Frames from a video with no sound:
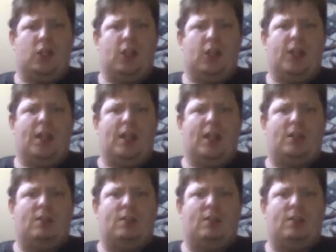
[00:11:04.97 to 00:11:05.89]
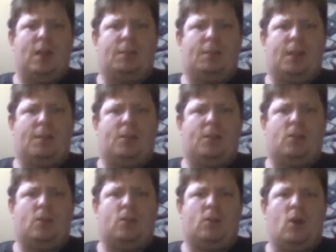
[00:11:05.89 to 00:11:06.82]
in the next couple
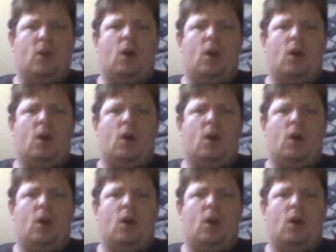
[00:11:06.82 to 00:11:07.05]
episodes.